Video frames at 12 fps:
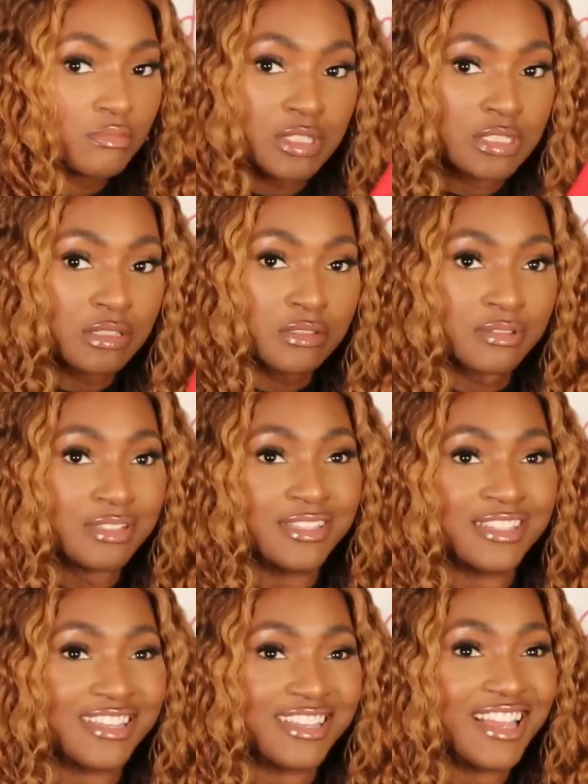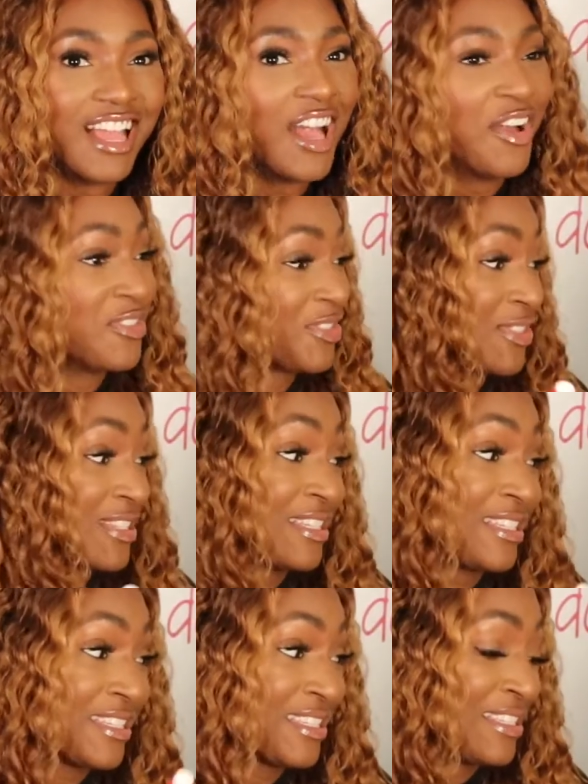This is I was gonna say
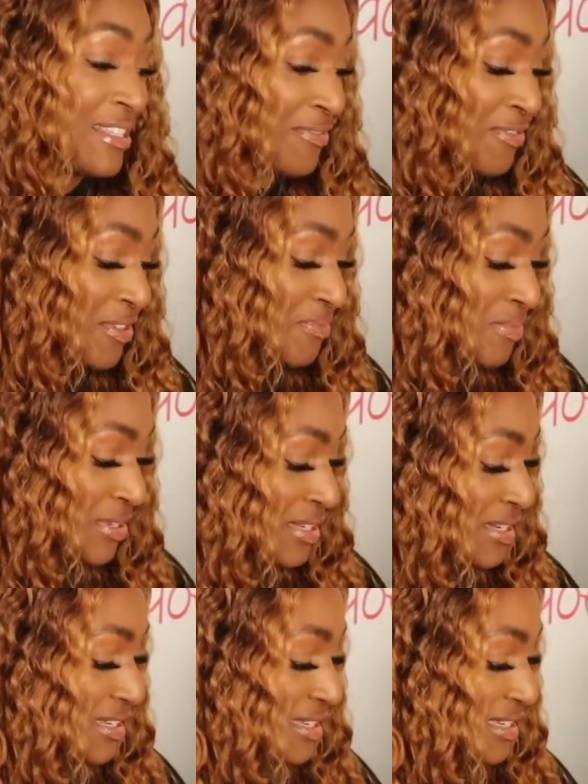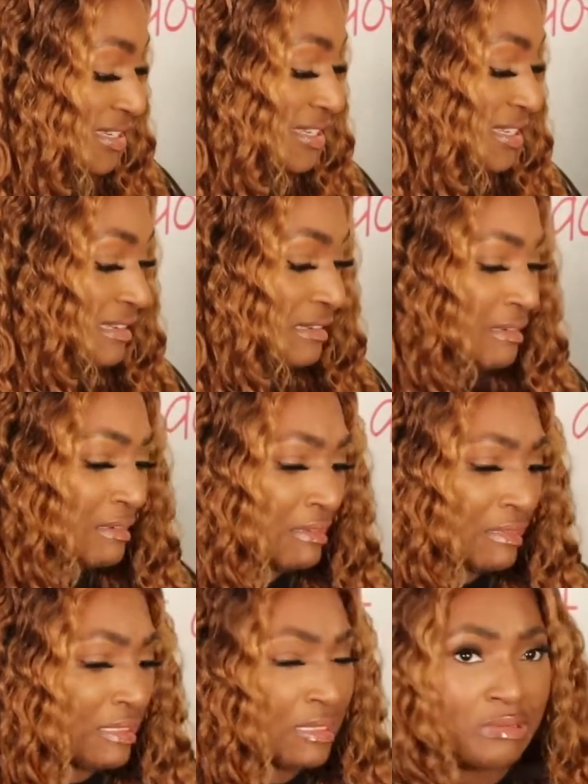this is different, but
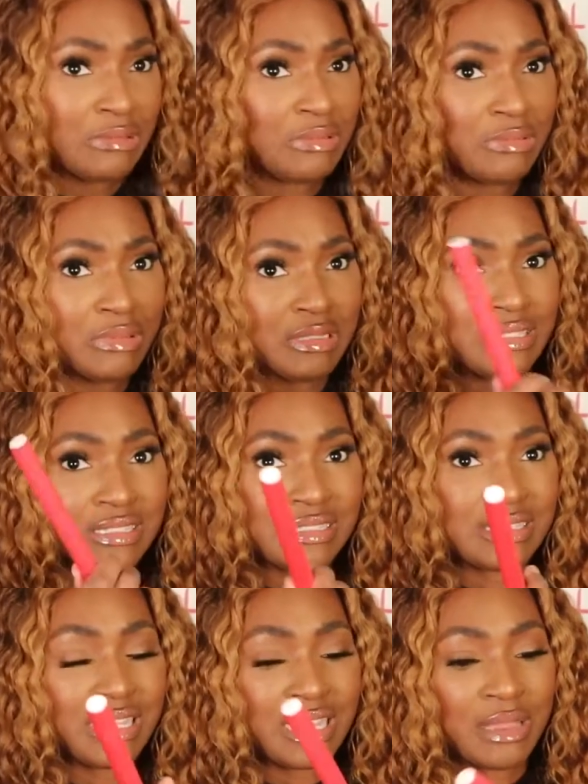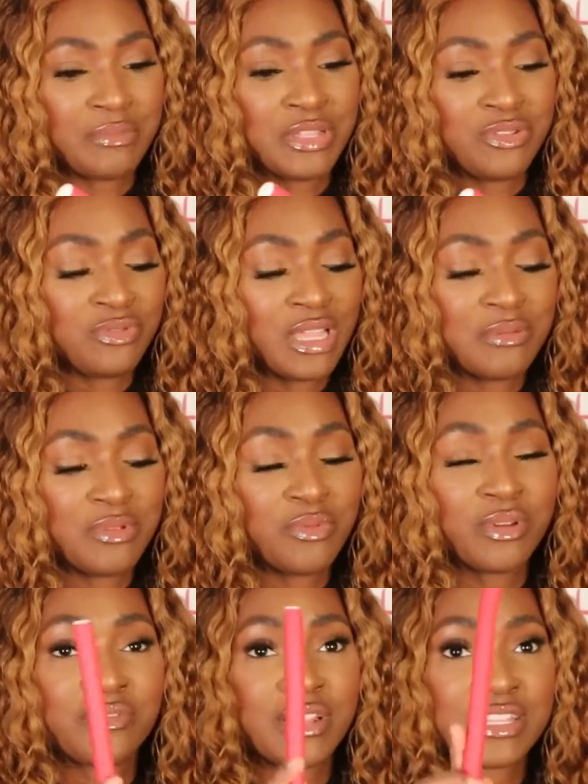I don't know what this, like, I mean, you gave me
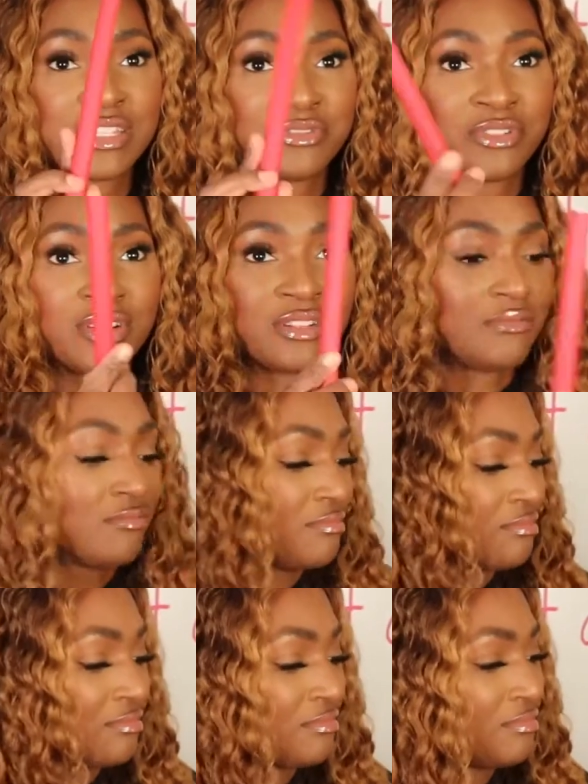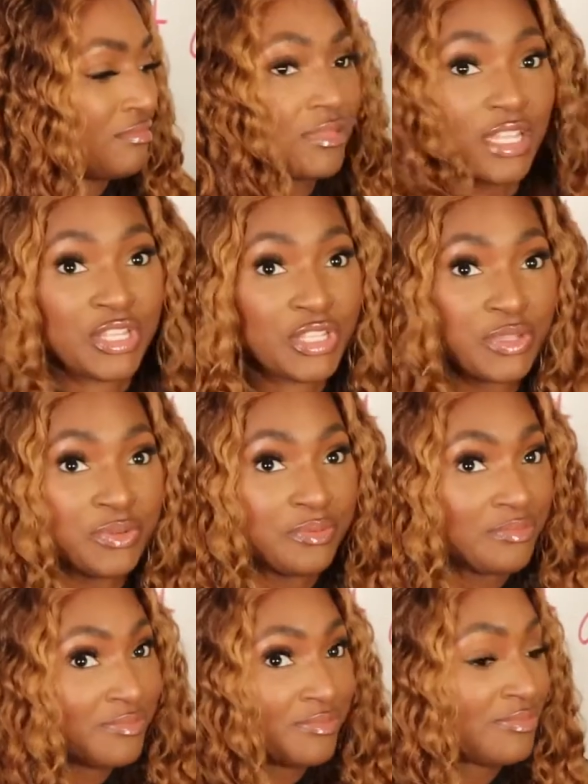one plexi rod, thank you.
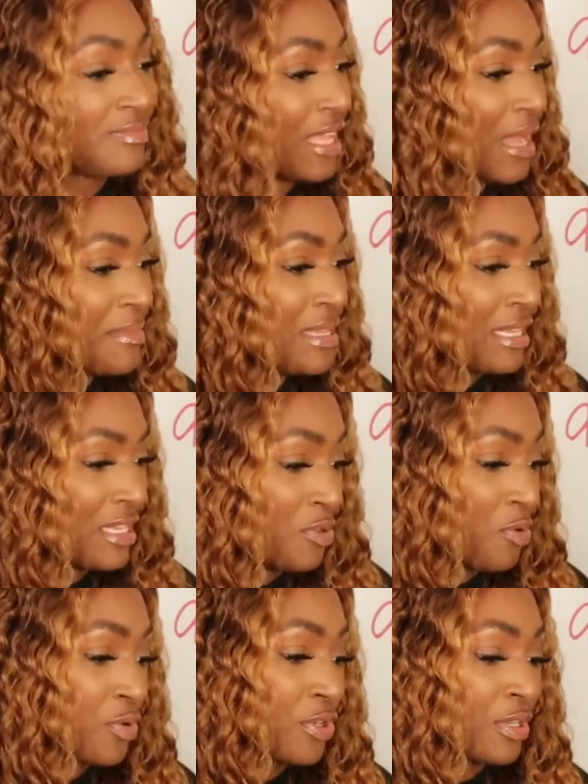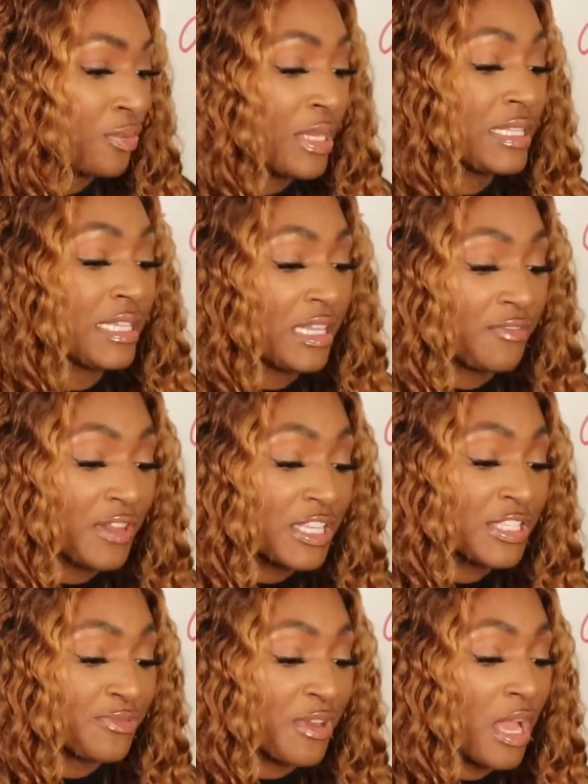I mean, I didn't order the wig to get a
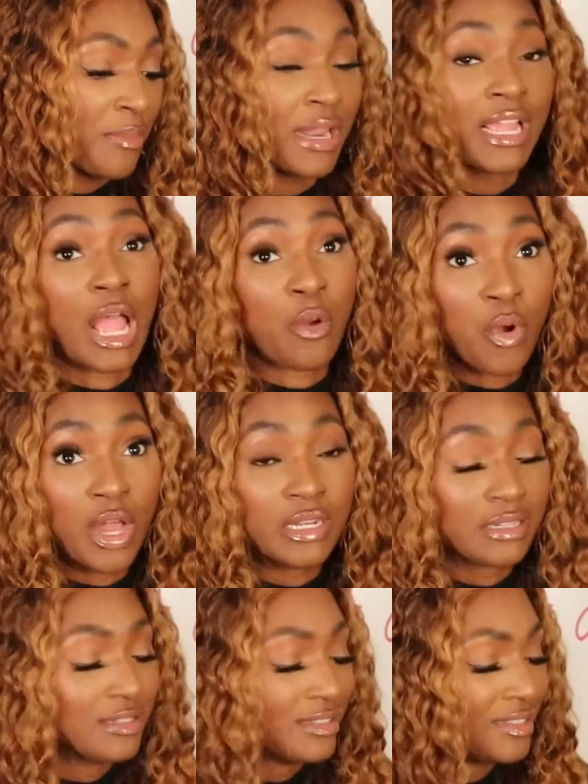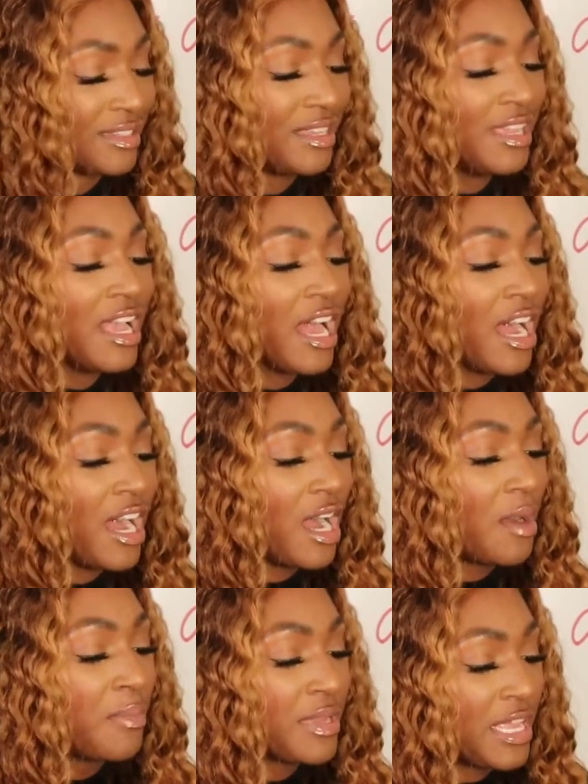plexi rod, but I got one.
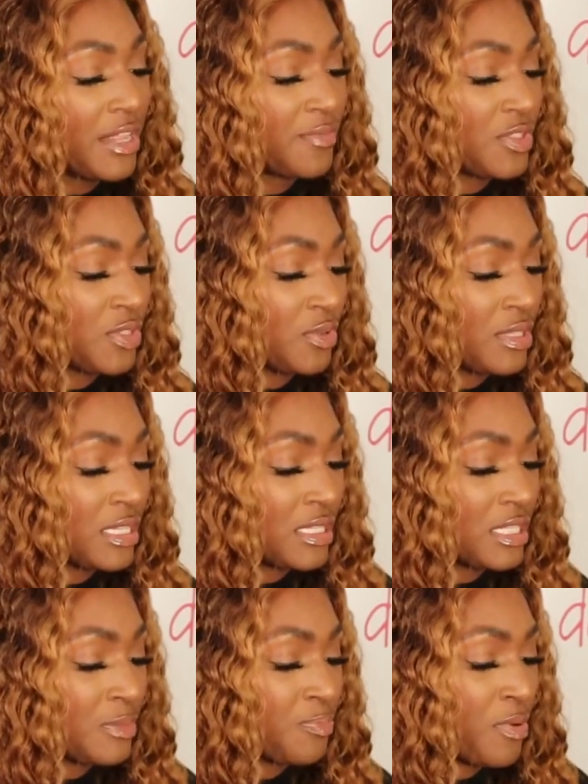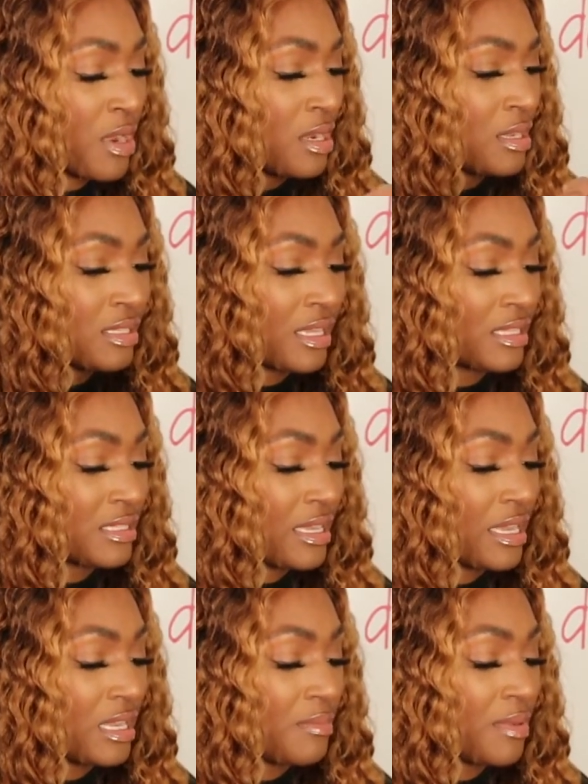But yeah, so this is looks like it's a
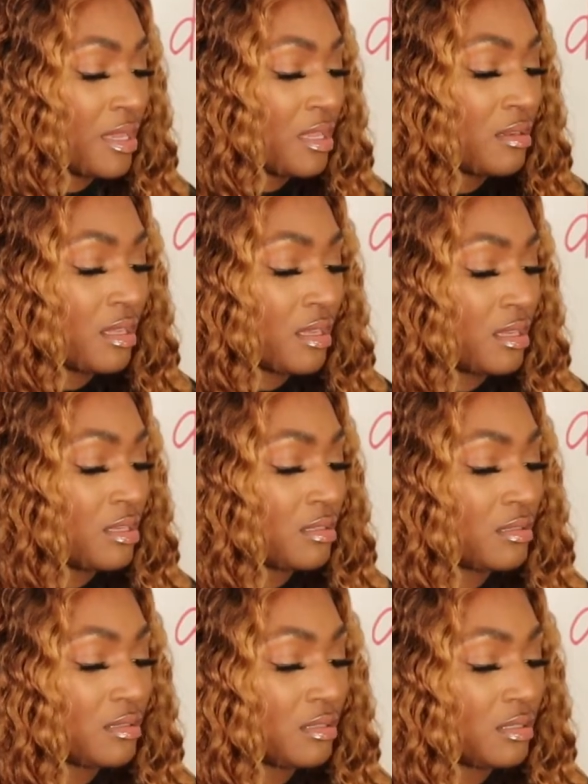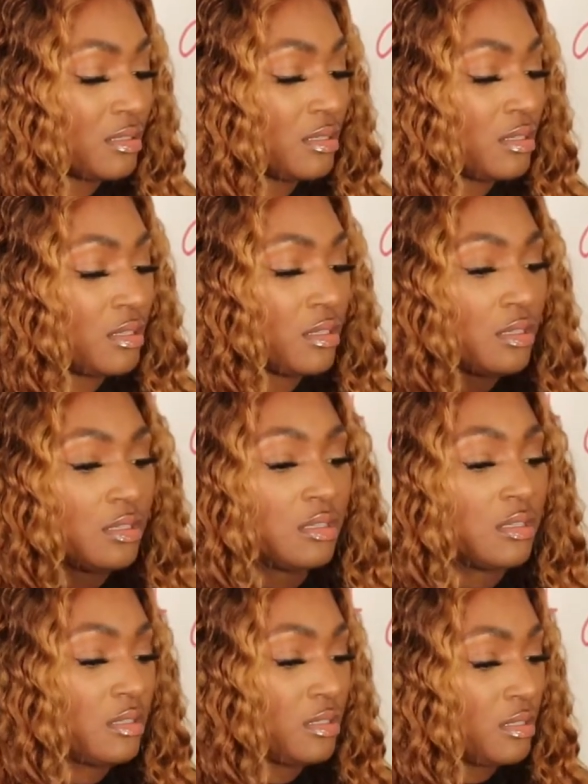headband. not gonna
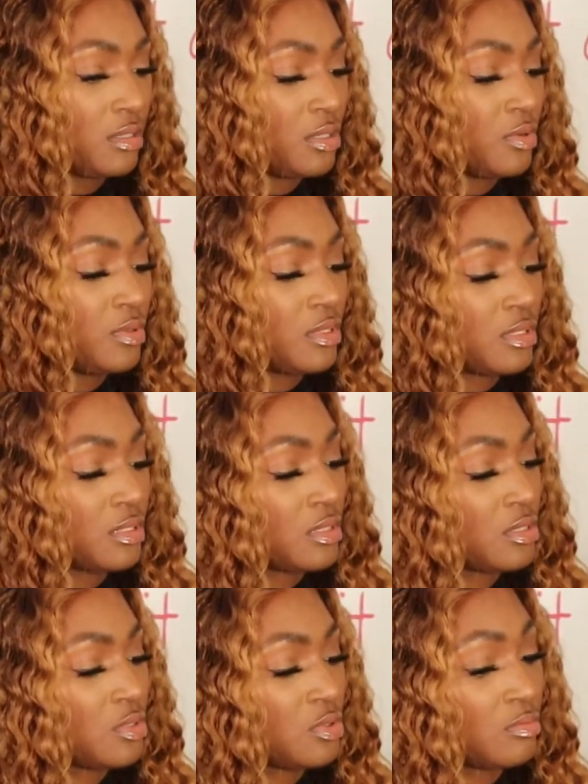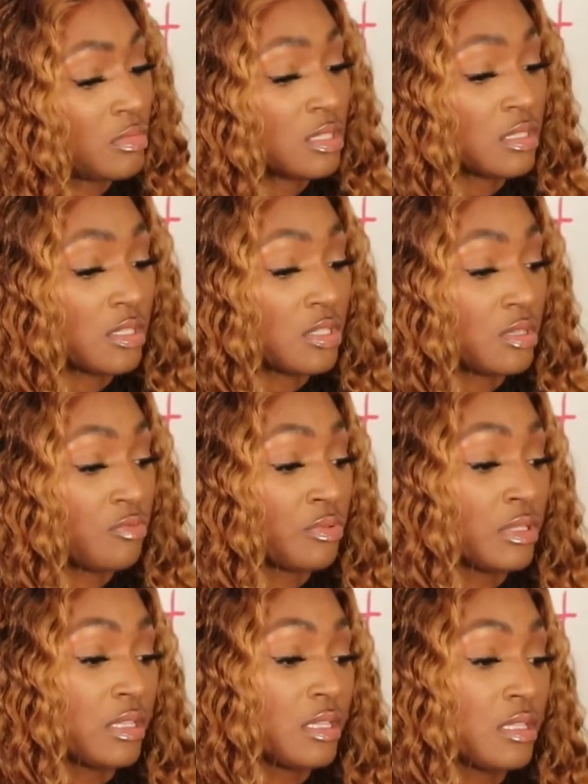go into this too much. This is actually a
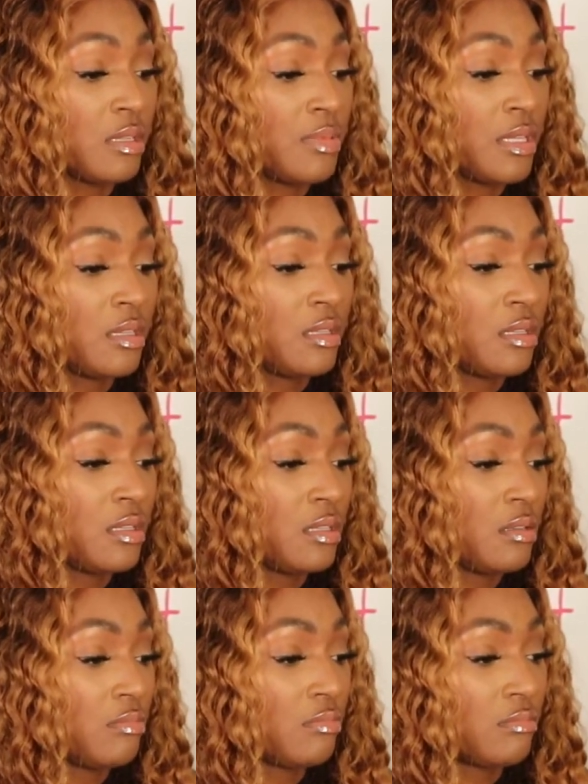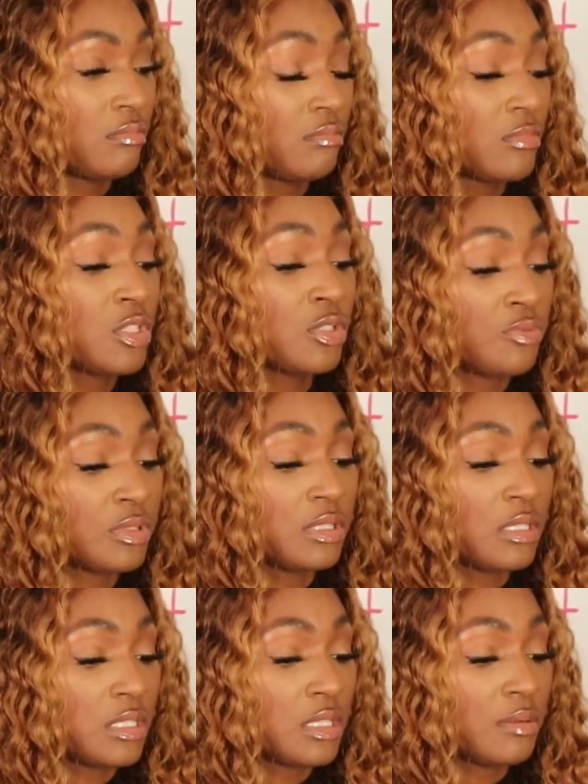really nice headband. This is a really
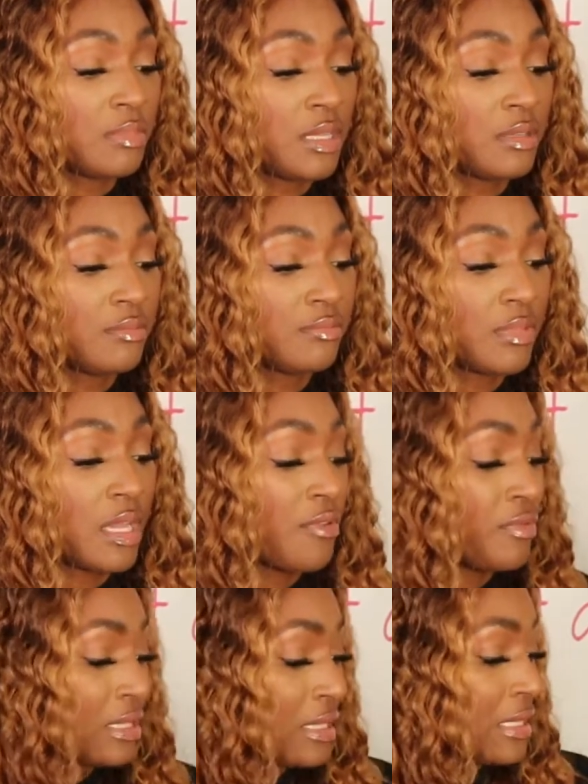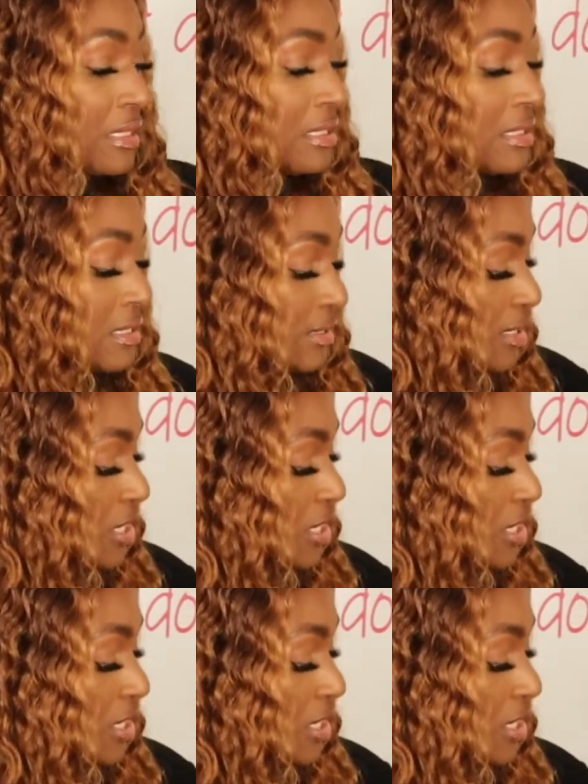nice headband. I really like this.